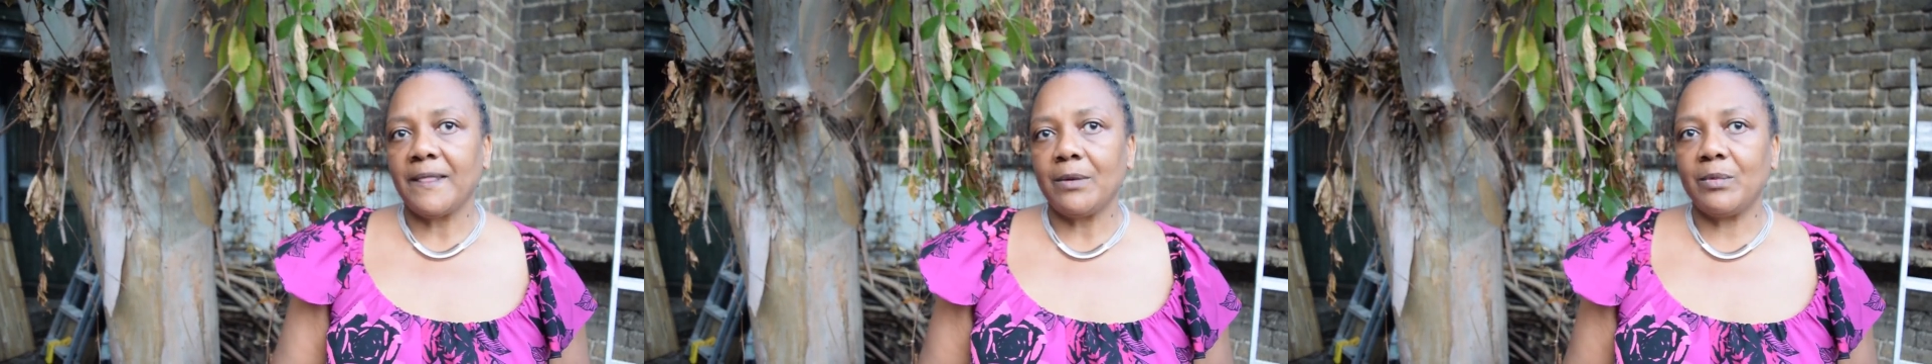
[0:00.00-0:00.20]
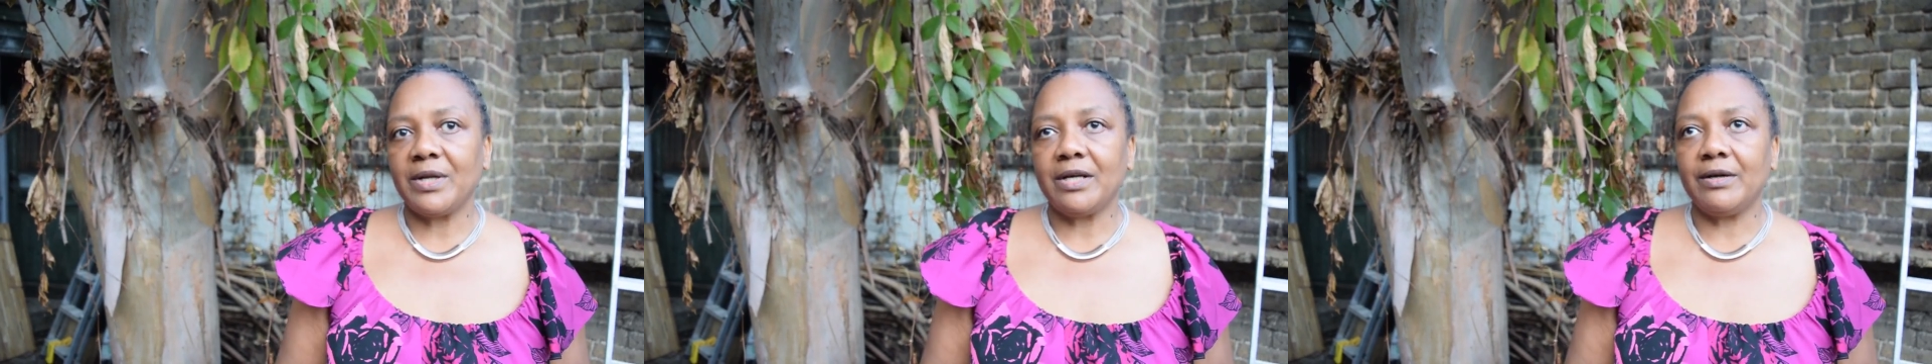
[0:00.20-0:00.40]

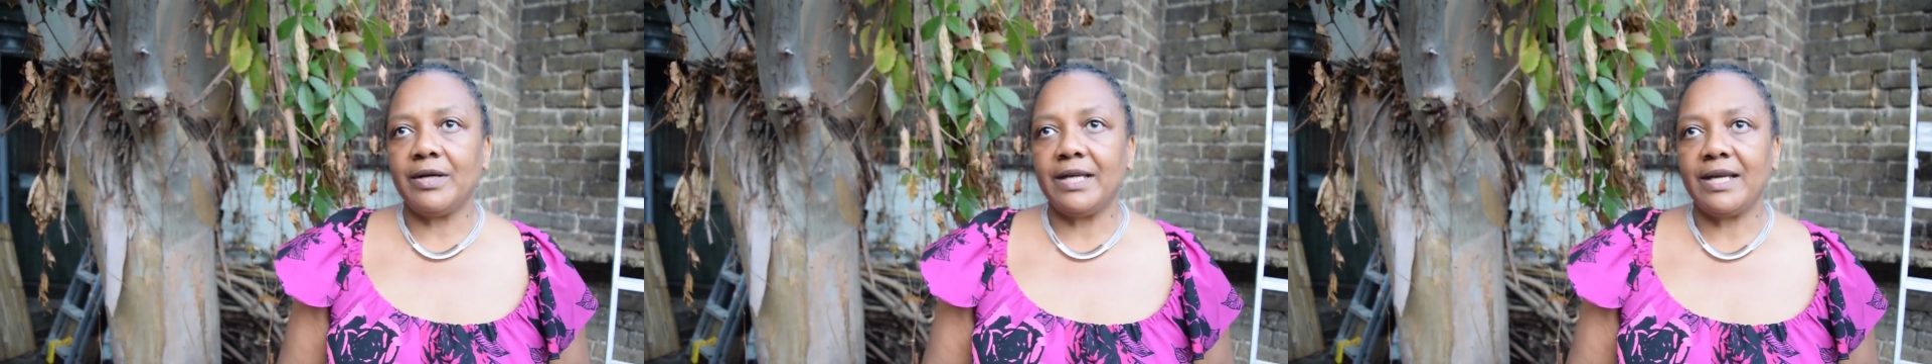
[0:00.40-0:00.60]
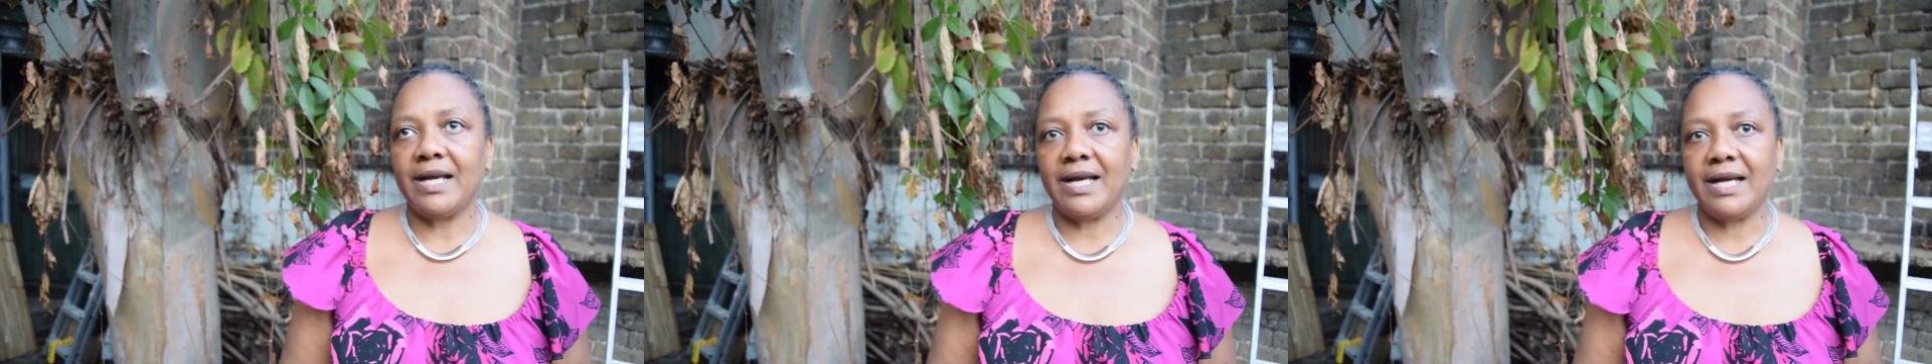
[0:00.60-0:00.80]
when
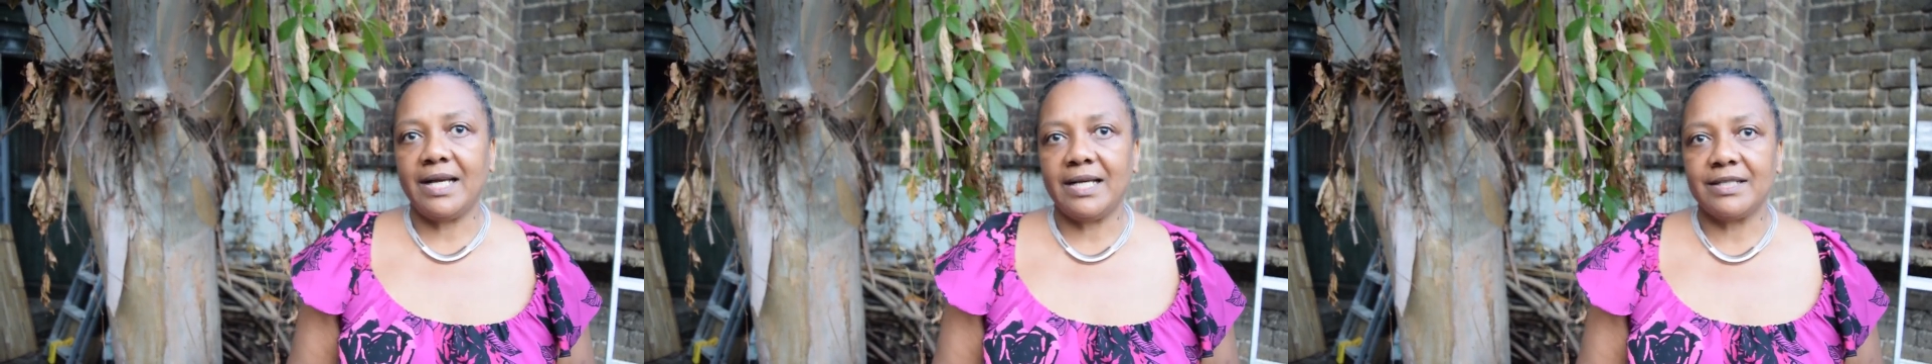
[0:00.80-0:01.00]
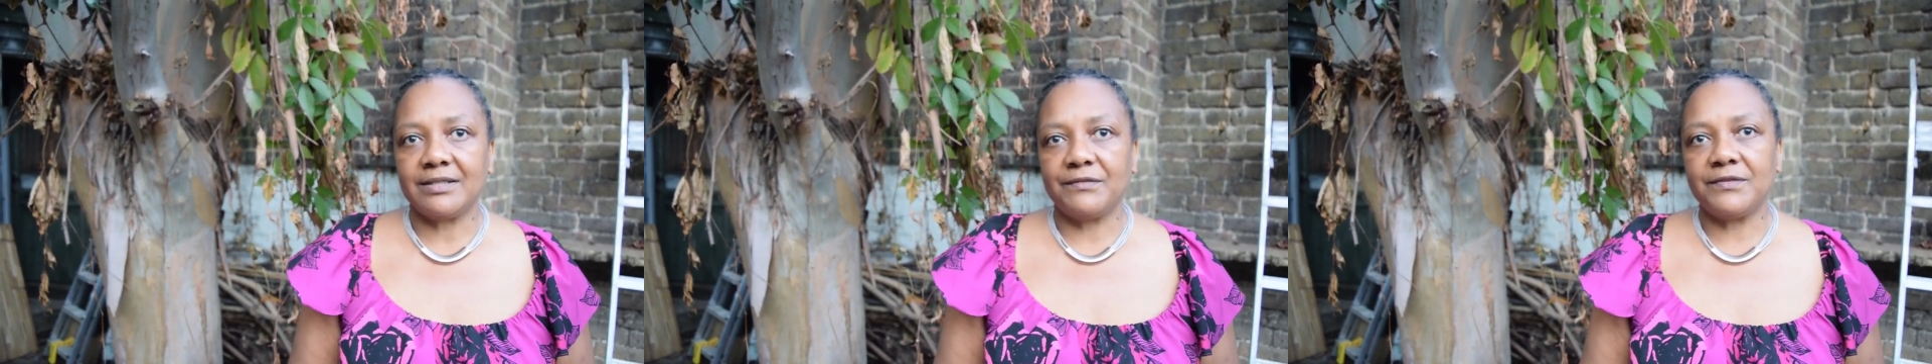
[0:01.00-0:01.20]
I
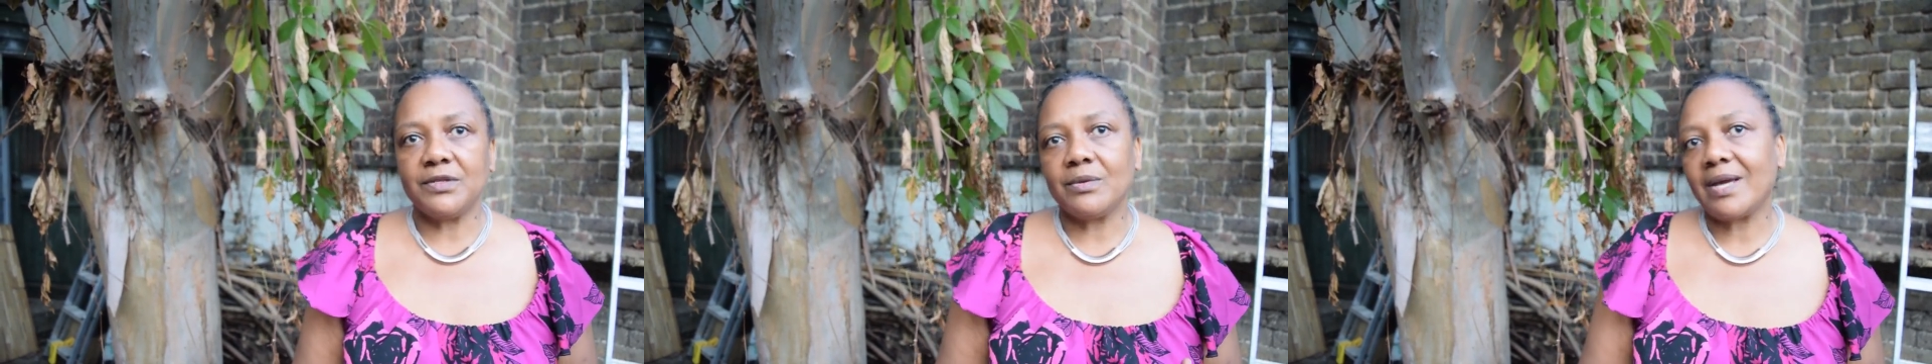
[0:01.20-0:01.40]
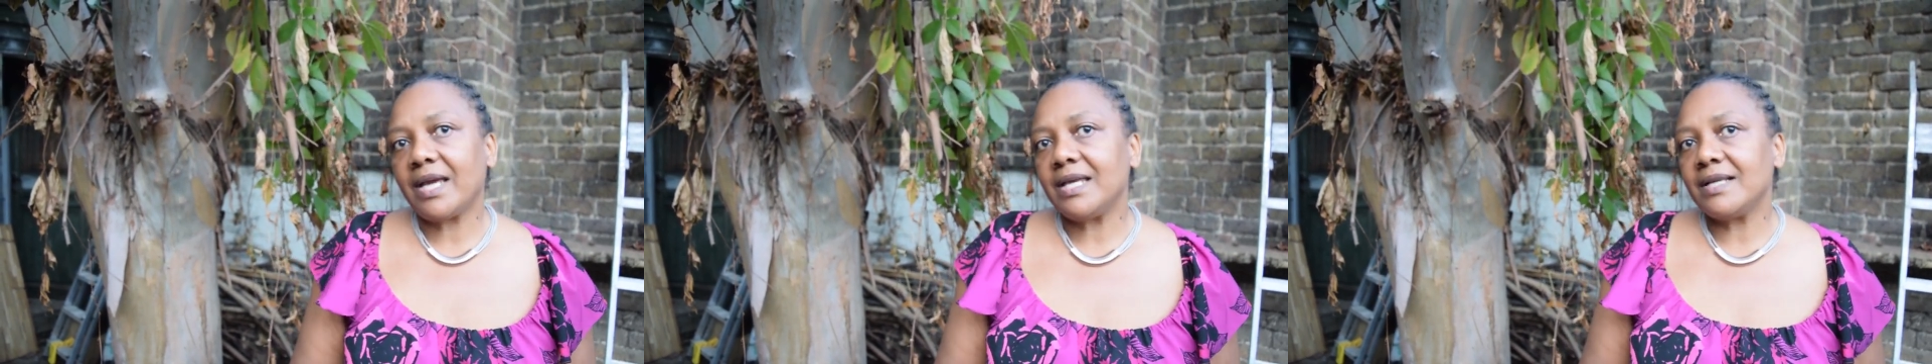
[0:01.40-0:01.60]
had a
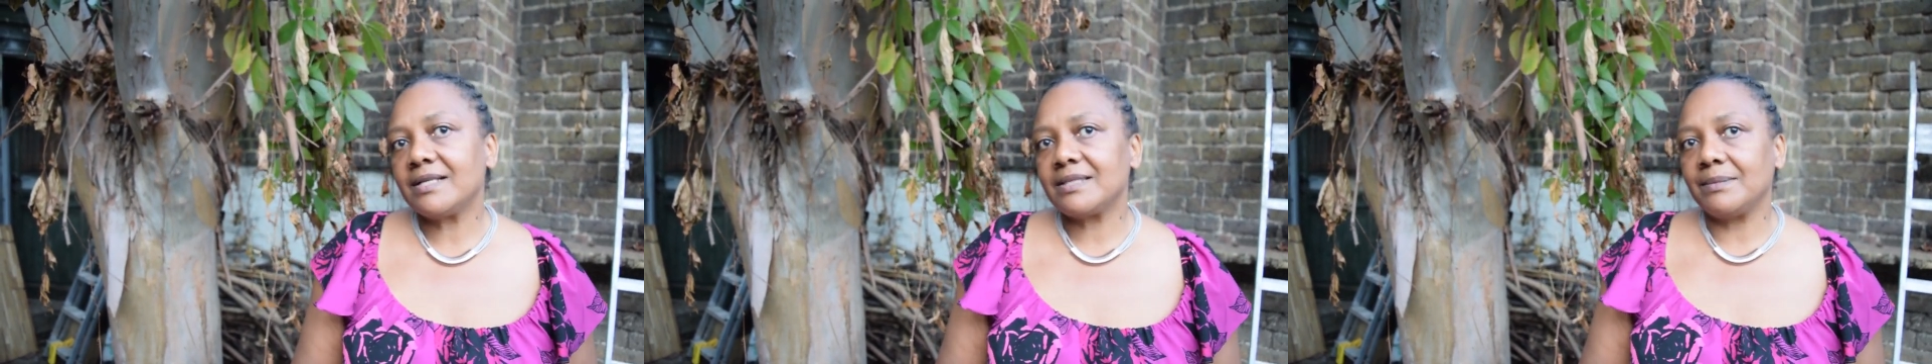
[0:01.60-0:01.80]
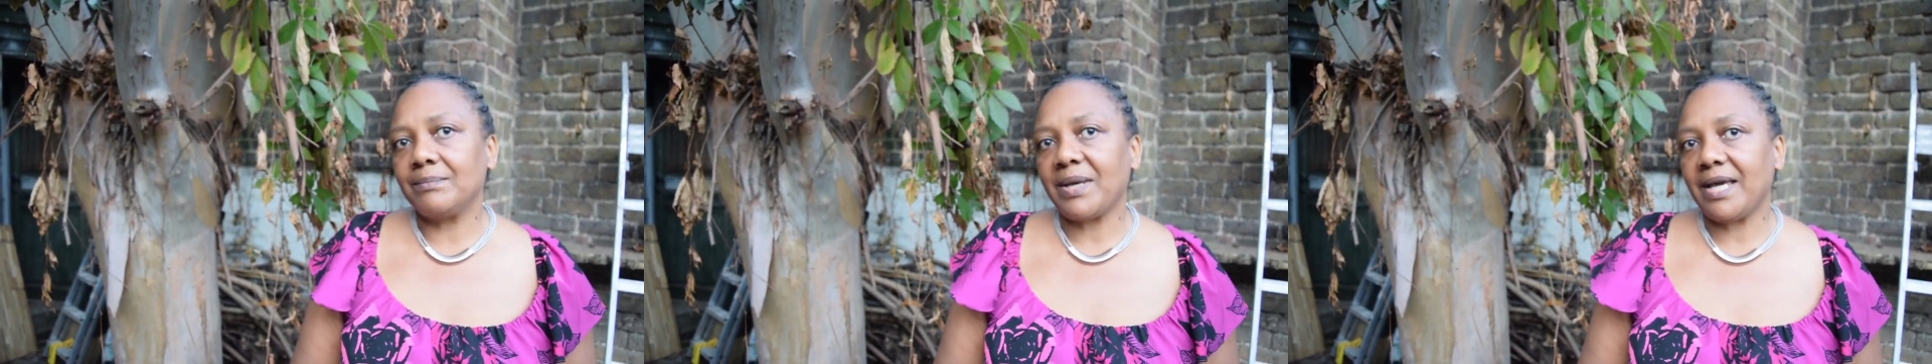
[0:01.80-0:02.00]
few
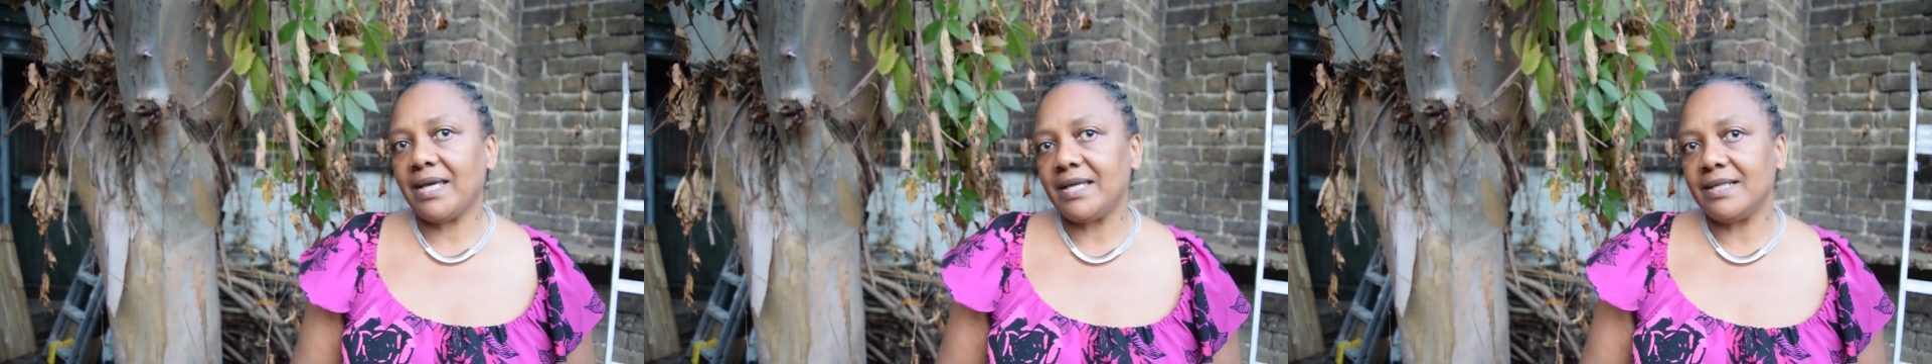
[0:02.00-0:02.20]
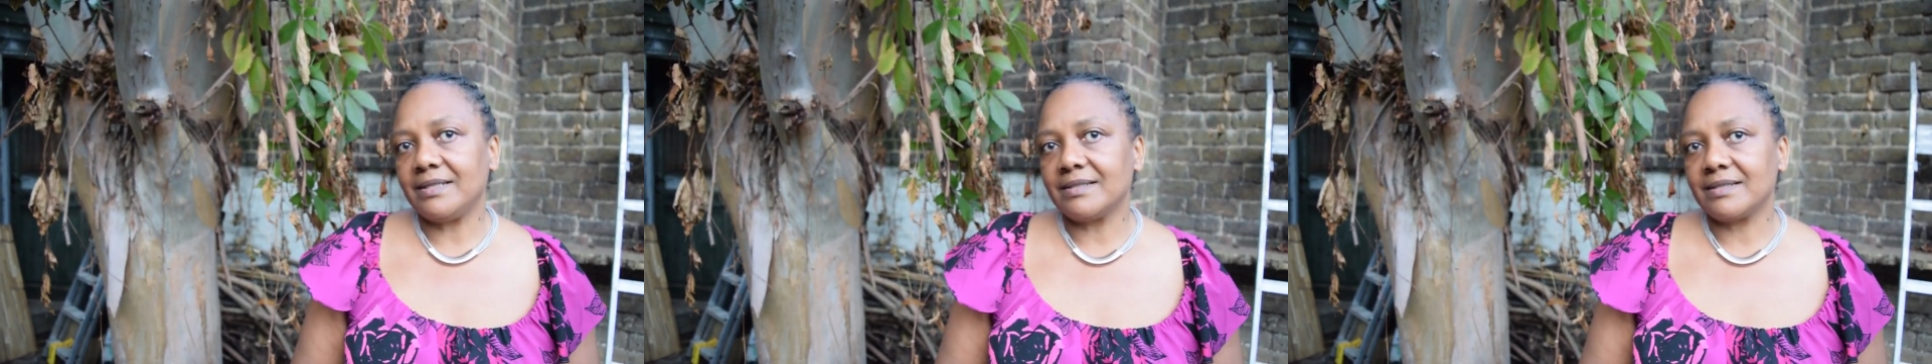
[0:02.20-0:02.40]
aches and
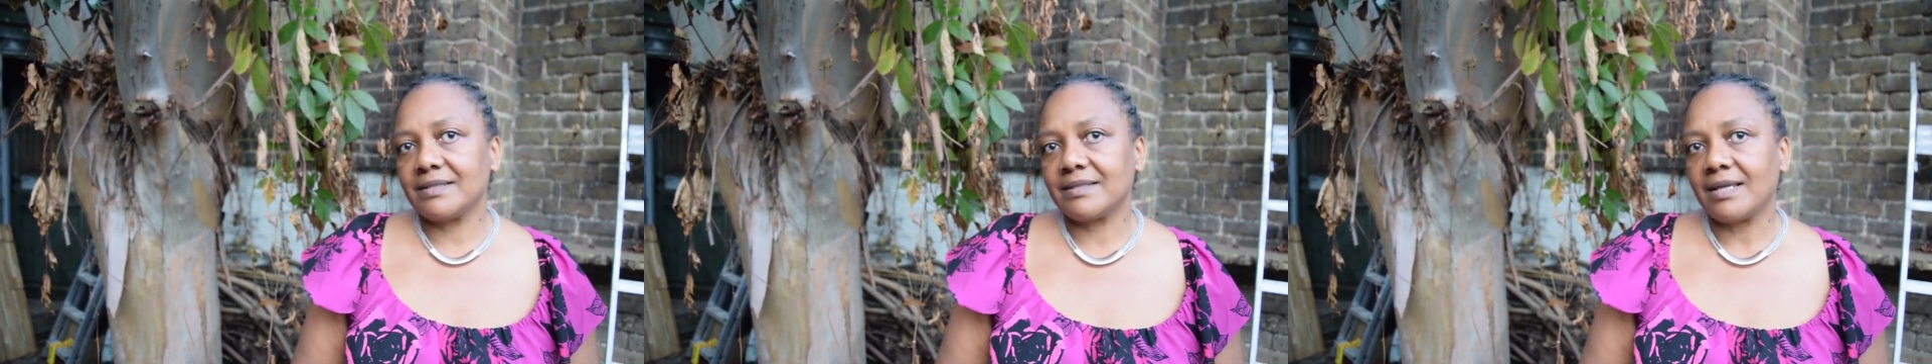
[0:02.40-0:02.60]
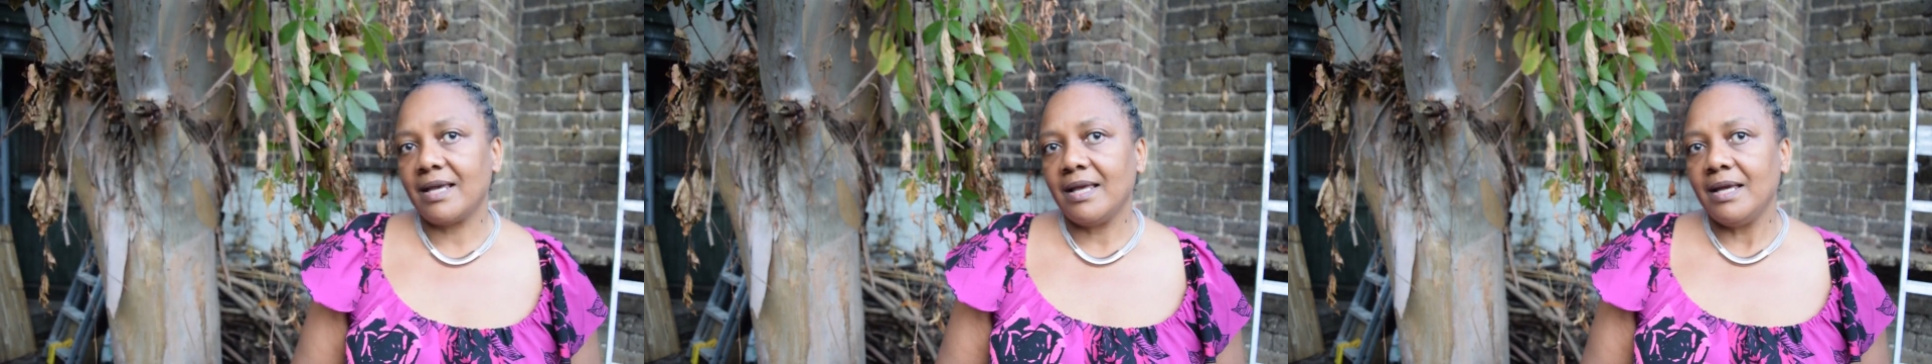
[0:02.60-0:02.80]

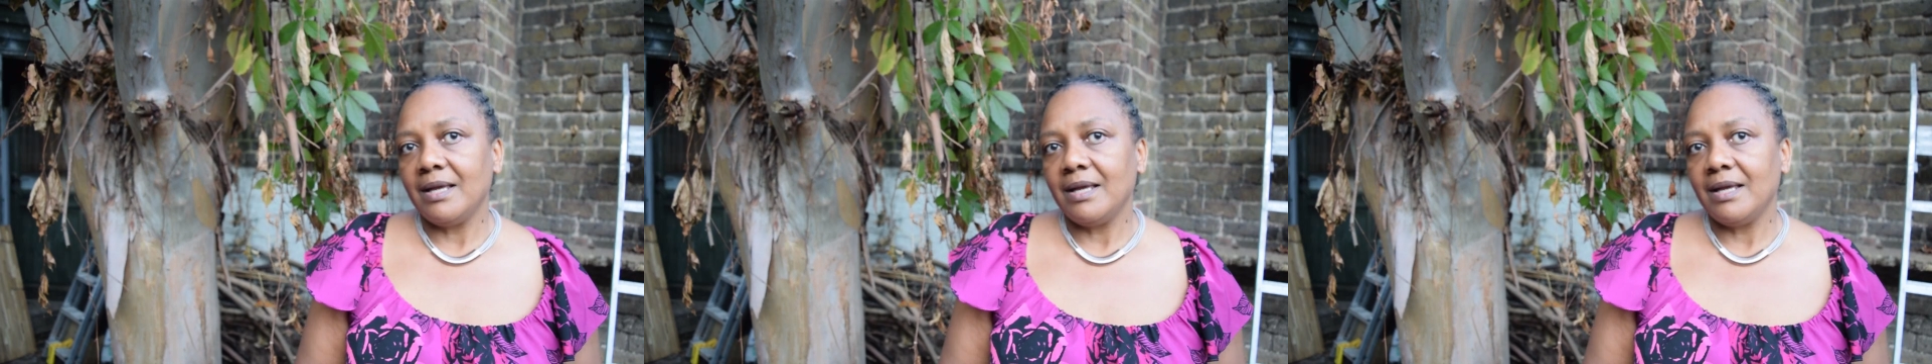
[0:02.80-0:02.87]
pains,